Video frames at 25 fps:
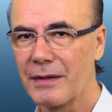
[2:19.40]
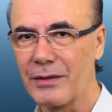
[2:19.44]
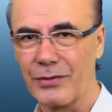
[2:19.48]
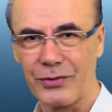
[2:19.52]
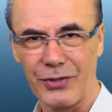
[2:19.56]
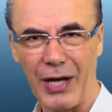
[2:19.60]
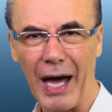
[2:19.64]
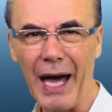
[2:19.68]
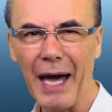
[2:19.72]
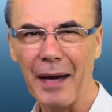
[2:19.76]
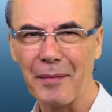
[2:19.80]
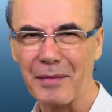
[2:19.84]

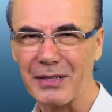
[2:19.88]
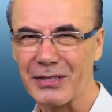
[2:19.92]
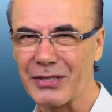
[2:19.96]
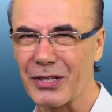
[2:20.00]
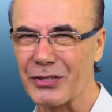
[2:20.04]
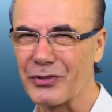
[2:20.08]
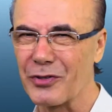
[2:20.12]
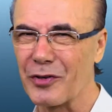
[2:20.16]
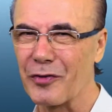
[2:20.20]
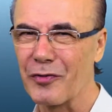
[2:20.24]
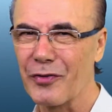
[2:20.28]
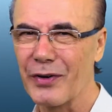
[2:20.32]
Time is
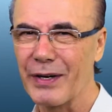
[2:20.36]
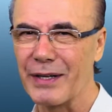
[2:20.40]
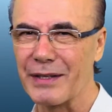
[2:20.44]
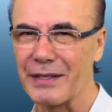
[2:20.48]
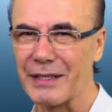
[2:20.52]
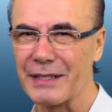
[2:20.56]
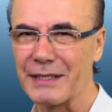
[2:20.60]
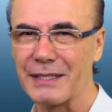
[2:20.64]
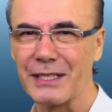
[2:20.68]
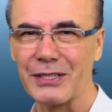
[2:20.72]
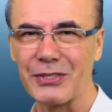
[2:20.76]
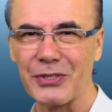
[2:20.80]
not your friend
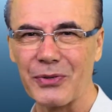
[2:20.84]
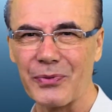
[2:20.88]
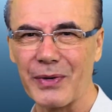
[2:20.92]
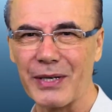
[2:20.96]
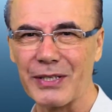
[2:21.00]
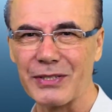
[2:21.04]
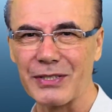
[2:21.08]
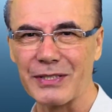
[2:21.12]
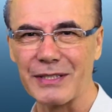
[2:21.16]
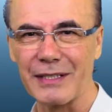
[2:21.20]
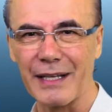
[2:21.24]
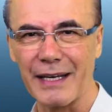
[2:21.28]
in
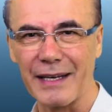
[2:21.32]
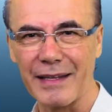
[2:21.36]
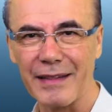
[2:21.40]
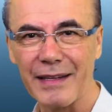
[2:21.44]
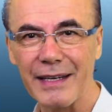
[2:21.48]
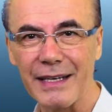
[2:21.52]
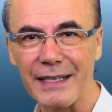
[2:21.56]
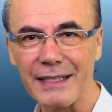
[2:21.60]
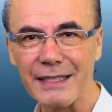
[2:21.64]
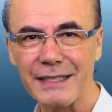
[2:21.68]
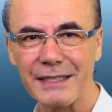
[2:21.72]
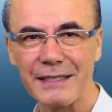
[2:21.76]
situations like
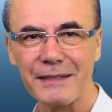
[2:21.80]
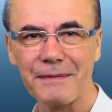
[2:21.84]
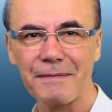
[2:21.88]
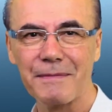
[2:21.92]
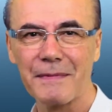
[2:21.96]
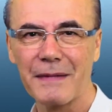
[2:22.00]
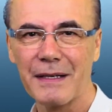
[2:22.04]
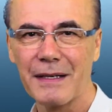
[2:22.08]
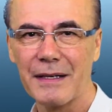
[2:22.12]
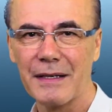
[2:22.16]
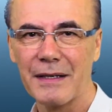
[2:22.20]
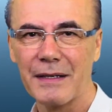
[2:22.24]
this.
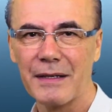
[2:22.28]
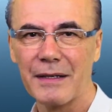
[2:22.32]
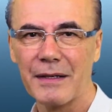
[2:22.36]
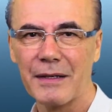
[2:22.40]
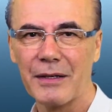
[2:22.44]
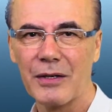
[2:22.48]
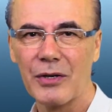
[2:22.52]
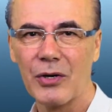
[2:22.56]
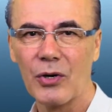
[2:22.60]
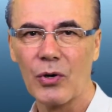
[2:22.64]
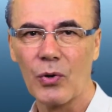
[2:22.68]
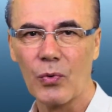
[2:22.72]

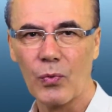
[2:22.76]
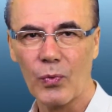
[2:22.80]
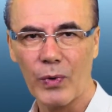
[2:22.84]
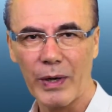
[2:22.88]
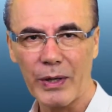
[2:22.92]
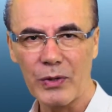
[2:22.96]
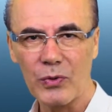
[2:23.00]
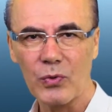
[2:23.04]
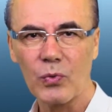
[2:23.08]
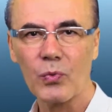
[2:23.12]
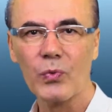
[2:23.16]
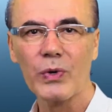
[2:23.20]

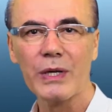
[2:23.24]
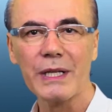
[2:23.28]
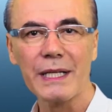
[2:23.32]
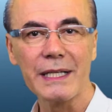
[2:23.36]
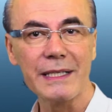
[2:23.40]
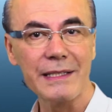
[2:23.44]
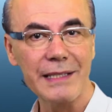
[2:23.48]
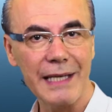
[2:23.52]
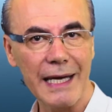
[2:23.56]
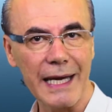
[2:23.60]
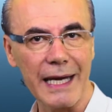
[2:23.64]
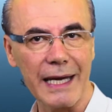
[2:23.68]
What will
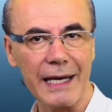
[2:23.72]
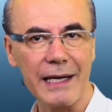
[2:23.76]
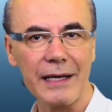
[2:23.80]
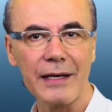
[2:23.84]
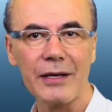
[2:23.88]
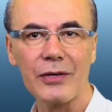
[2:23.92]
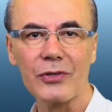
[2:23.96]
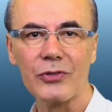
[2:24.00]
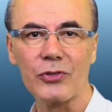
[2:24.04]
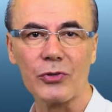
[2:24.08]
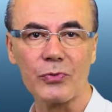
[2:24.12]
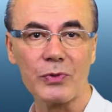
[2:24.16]
it take
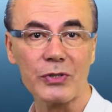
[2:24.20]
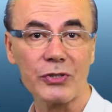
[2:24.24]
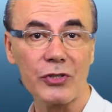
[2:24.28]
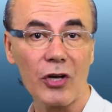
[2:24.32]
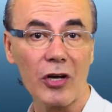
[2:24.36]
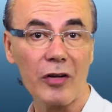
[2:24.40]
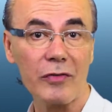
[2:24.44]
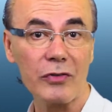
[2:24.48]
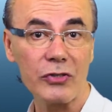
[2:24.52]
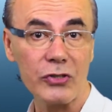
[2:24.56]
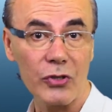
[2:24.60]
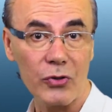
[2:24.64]
to
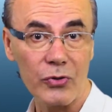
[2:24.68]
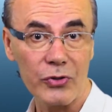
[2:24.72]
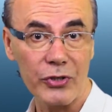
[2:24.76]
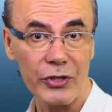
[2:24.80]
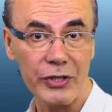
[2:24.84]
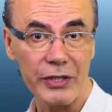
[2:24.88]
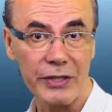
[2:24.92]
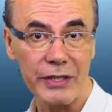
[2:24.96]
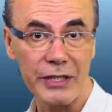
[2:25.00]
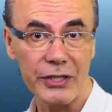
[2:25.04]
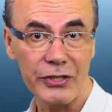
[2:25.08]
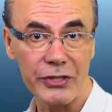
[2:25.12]
resolve a shoulder
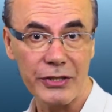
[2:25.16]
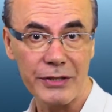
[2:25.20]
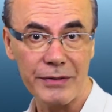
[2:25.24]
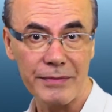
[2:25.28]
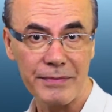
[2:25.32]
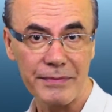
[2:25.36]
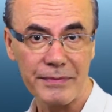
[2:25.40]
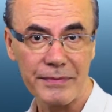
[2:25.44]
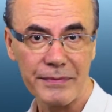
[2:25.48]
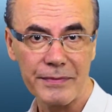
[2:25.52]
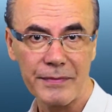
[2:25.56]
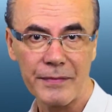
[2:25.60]

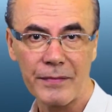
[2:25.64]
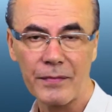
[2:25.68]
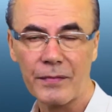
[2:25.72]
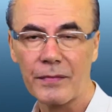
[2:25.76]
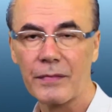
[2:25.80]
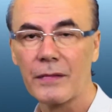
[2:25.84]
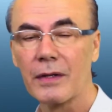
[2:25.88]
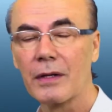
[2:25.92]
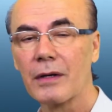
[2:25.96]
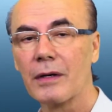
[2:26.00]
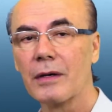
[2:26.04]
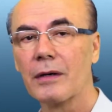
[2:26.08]
condition?
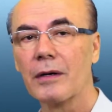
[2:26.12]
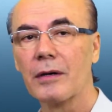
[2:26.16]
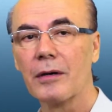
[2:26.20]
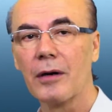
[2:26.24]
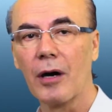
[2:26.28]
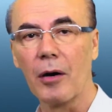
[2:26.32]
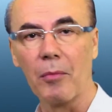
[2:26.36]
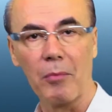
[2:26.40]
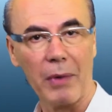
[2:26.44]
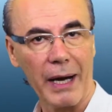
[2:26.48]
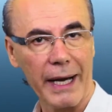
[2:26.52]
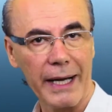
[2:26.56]

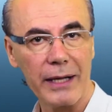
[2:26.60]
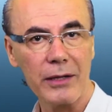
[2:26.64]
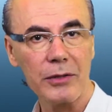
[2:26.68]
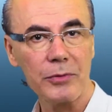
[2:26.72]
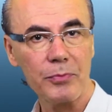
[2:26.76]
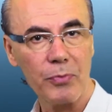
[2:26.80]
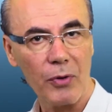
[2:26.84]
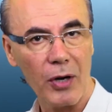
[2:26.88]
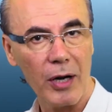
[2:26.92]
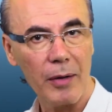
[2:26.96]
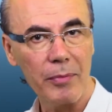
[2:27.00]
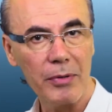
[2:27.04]
A mild
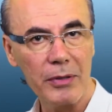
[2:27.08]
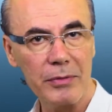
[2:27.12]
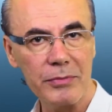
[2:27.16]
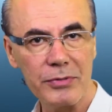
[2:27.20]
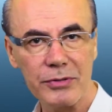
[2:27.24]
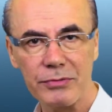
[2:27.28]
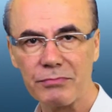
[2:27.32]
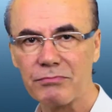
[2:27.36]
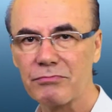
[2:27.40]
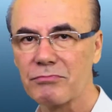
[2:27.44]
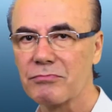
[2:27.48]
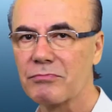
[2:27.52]

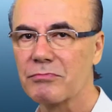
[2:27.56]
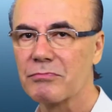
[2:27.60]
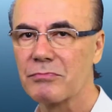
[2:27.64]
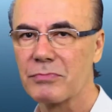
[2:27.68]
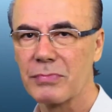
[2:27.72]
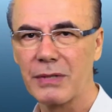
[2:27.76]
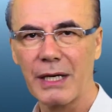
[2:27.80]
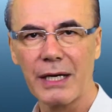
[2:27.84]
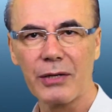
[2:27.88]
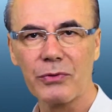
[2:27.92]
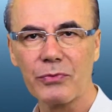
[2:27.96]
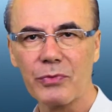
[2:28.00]
problems
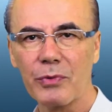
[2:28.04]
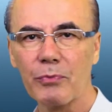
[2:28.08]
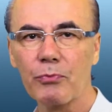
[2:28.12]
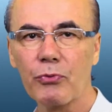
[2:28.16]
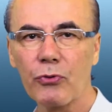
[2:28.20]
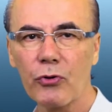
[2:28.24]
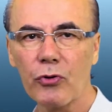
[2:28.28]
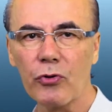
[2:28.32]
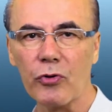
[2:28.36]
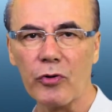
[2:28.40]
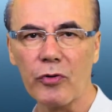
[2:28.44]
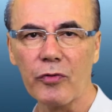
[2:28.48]
can
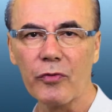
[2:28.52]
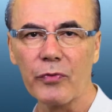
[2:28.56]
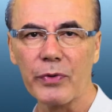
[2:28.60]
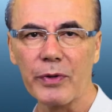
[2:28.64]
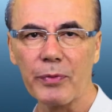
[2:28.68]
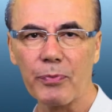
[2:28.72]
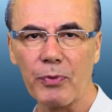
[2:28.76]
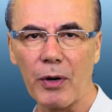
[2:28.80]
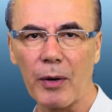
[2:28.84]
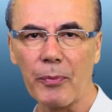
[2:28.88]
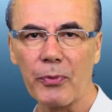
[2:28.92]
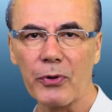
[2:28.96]
improve
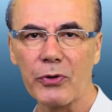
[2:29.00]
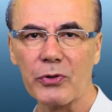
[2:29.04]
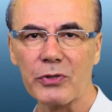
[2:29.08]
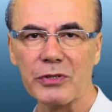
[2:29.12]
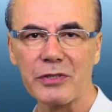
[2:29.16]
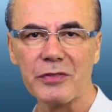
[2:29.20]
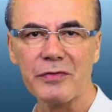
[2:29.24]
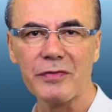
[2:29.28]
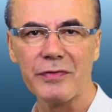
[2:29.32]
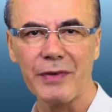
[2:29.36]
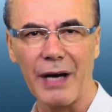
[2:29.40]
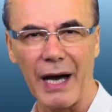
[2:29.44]
with proper use
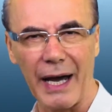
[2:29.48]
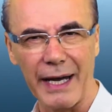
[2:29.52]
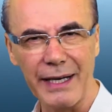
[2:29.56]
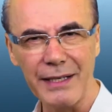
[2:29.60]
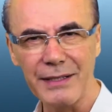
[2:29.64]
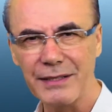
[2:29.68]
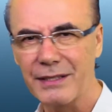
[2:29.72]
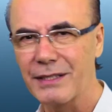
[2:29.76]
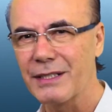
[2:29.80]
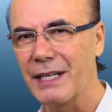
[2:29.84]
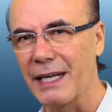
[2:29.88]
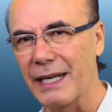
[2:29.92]
of
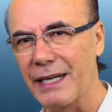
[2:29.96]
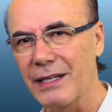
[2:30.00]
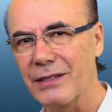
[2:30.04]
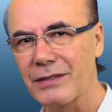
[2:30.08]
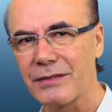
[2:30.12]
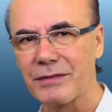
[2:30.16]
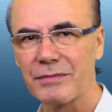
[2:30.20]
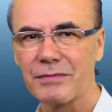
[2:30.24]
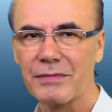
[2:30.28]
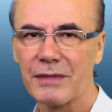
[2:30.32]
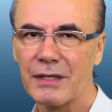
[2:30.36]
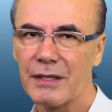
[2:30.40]
ice and
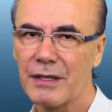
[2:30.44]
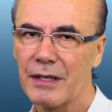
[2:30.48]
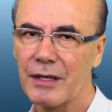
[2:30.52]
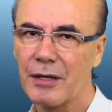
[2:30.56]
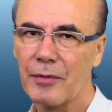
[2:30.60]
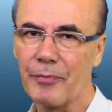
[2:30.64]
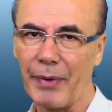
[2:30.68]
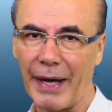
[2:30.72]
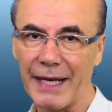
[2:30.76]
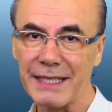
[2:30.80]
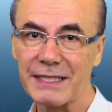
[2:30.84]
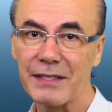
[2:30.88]
heat,
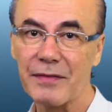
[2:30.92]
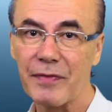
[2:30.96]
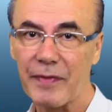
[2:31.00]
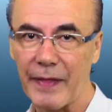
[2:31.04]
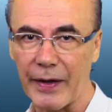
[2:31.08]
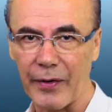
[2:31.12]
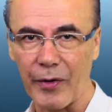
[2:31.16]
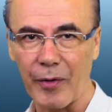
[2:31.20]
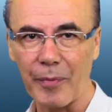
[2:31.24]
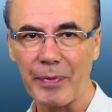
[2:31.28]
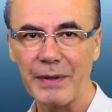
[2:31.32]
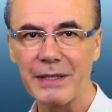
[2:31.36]
passive
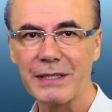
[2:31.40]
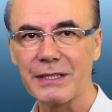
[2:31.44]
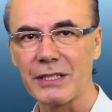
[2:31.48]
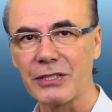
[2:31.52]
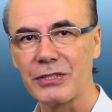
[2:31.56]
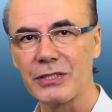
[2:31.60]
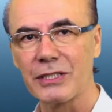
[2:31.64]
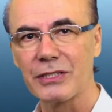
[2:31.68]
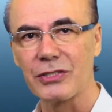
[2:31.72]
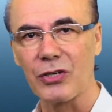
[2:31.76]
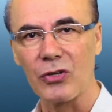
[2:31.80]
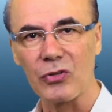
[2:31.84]
therapy
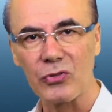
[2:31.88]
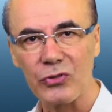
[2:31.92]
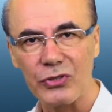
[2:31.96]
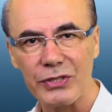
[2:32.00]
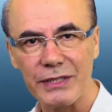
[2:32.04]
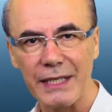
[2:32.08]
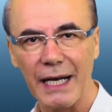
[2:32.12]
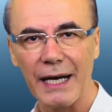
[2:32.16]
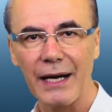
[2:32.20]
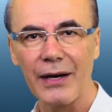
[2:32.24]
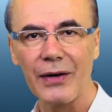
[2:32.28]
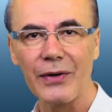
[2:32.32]
such as
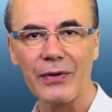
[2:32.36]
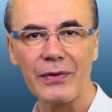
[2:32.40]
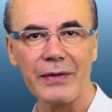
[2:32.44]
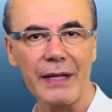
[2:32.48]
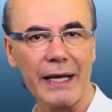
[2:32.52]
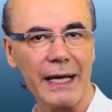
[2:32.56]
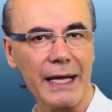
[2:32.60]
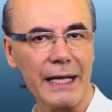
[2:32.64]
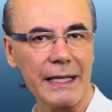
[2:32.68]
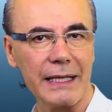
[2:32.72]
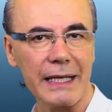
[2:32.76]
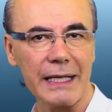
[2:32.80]
ultrasound
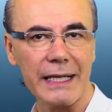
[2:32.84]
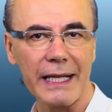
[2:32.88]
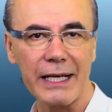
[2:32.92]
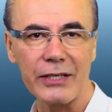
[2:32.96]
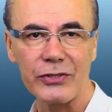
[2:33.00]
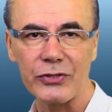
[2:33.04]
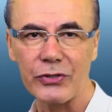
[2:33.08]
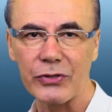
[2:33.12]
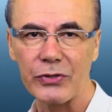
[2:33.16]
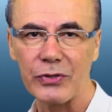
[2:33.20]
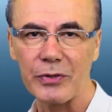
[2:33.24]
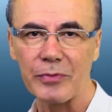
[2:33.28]
and
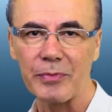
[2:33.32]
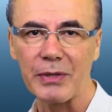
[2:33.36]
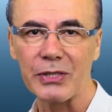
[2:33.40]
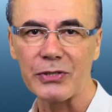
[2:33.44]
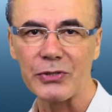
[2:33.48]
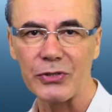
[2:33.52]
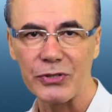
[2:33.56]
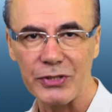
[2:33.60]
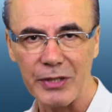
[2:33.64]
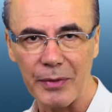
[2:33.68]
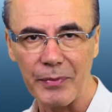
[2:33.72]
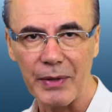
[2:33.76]
electrical
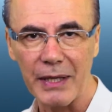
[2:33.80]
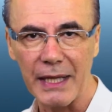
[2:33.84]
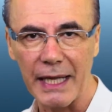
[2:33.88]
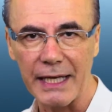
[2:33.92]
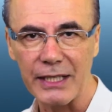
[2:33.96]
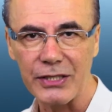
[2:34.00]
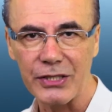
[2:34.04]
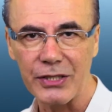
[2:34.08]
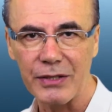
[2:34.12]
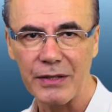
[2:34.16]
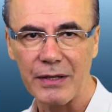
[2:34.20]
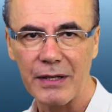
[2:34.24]
muscle
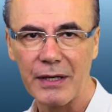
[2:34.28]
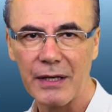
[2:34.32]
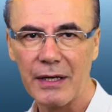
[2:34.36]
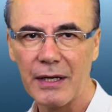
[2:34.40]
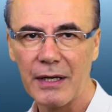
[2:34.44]
stimulation,